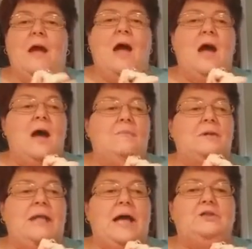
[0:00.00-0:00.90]
I'm
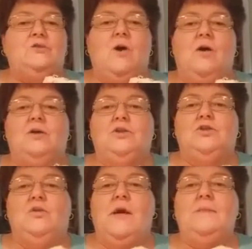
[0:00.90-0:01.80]
glad you all could
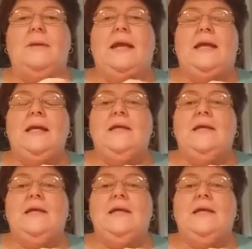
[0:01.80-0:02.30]
join me.